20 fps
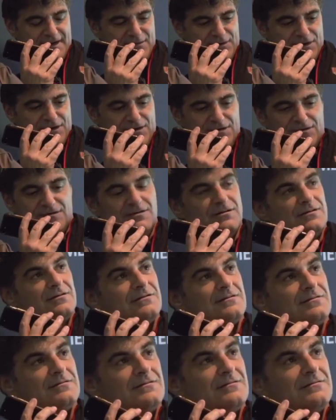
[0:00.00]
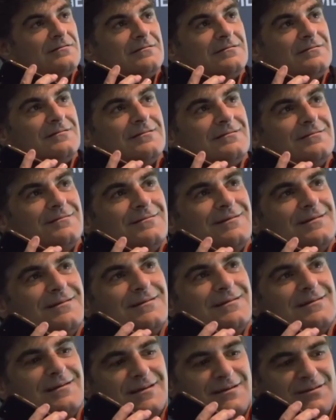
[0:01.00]
How are you? I'm good, Adrian.
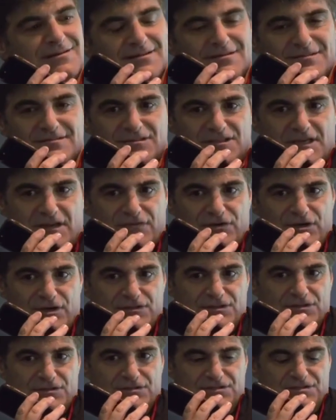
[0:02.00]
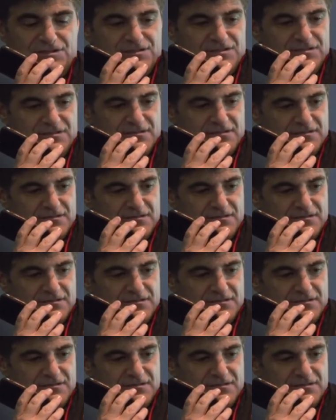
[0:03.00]
How are you going? Have you heard the news?